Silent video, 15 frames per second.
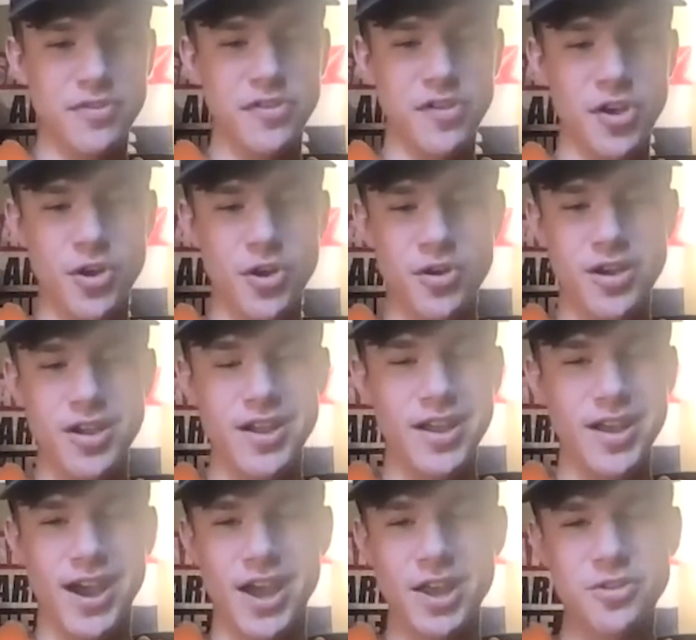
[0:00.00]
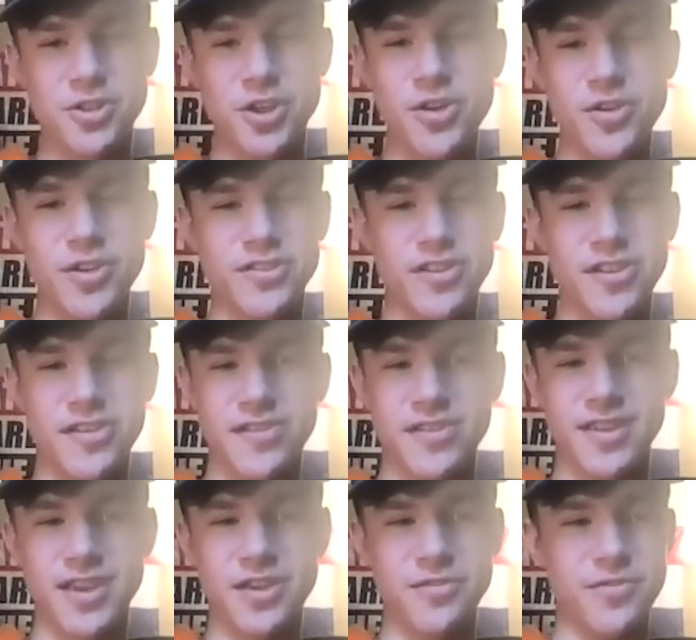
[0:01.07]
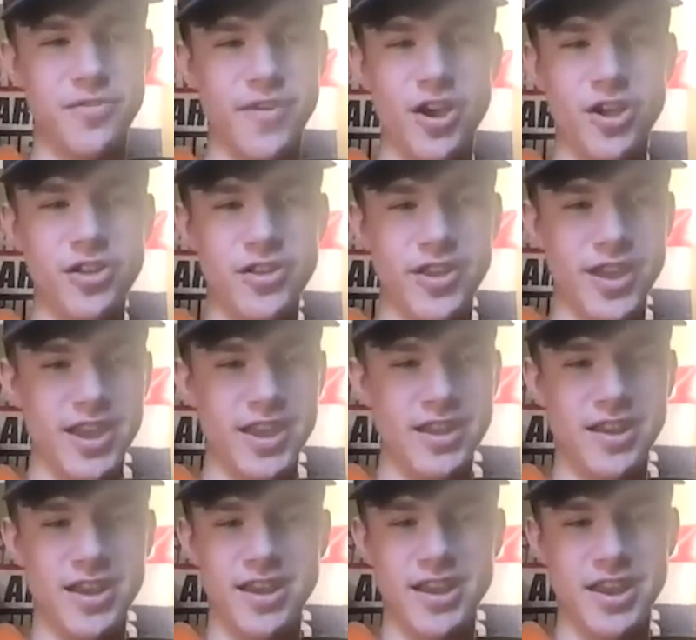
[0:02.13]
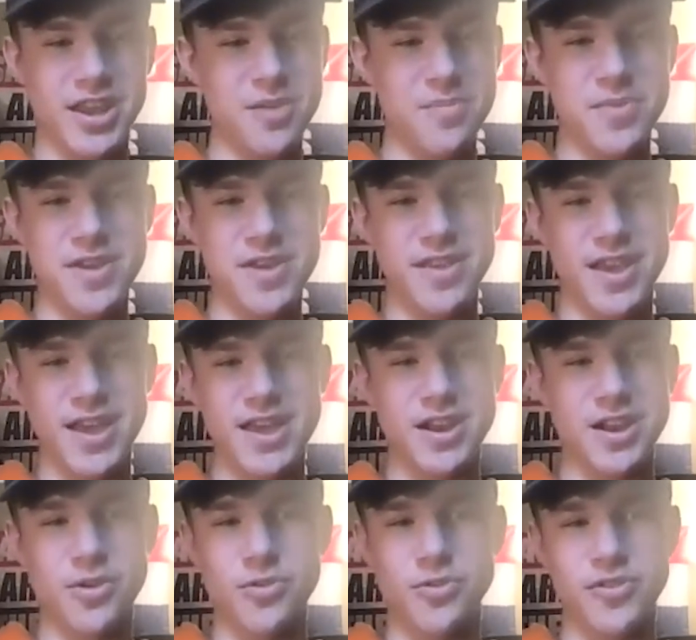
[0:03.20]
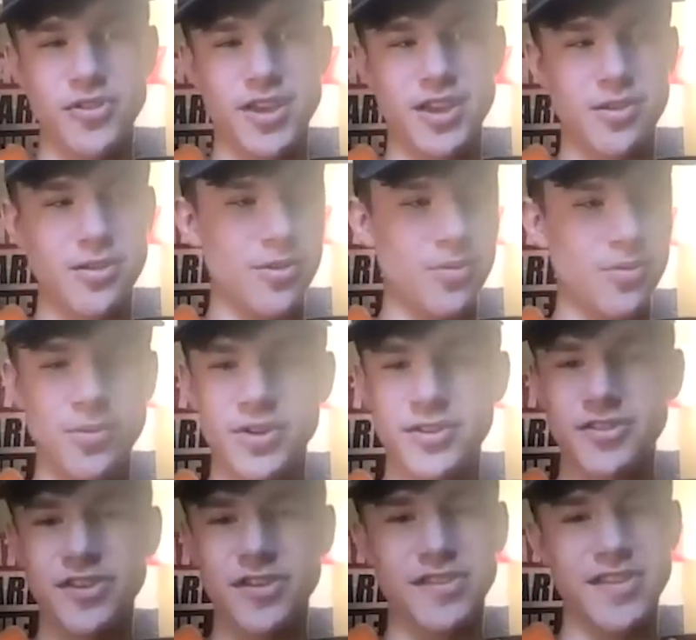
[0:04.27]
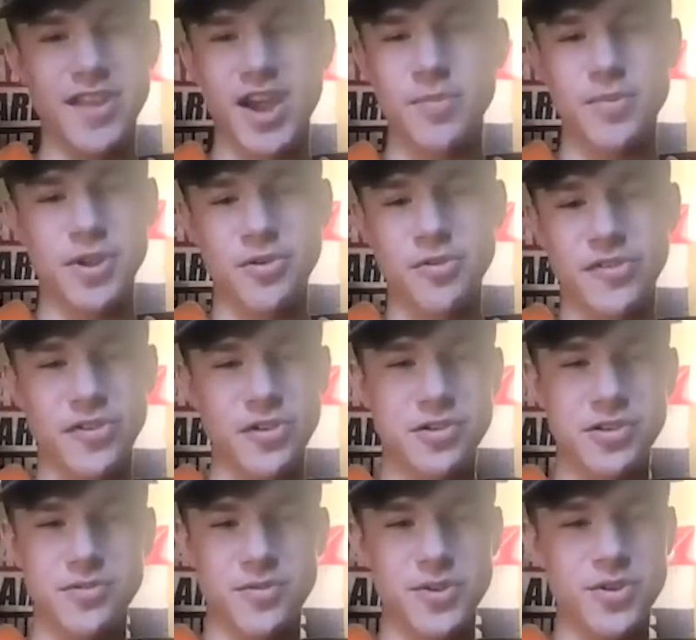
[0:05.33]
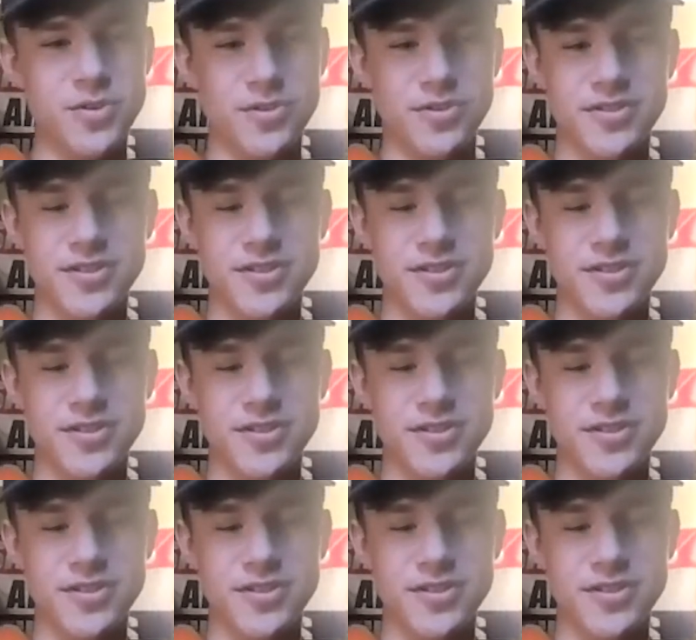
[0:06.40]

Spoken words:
So I don't know. It fell and it hit me in the head, and I was like, what just happened? I was so confused.